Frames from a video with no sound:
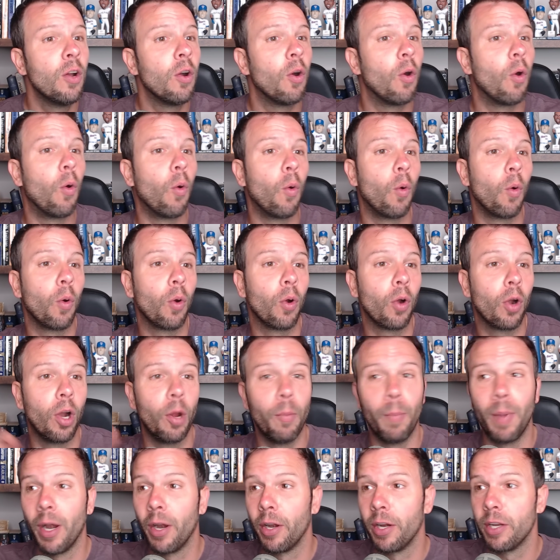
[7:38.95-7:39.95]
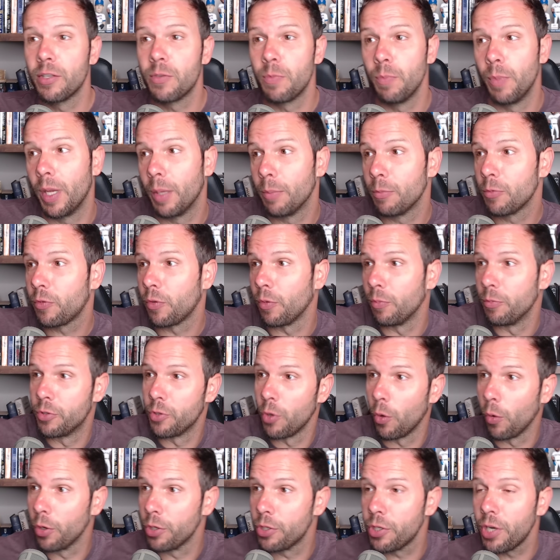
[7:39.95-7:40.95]
or Amarius Mims from
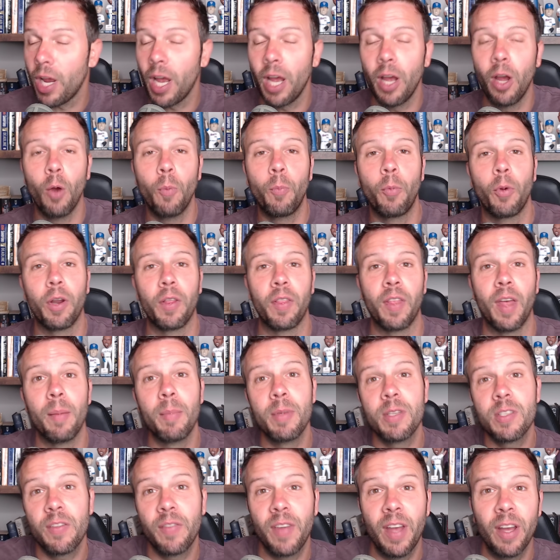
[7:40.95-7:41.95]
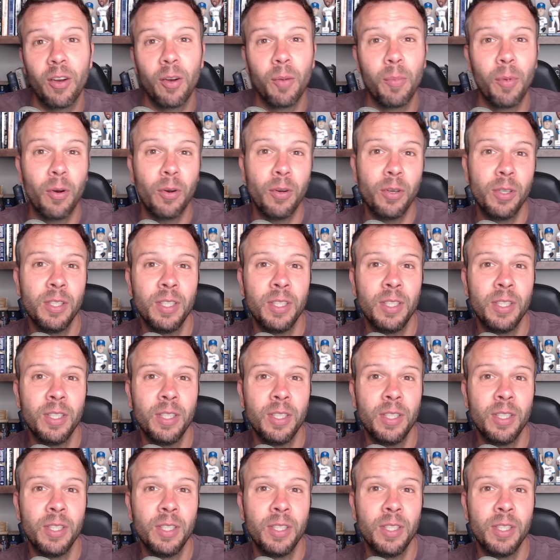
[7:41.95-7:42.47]
Georgia, I hope one of them is available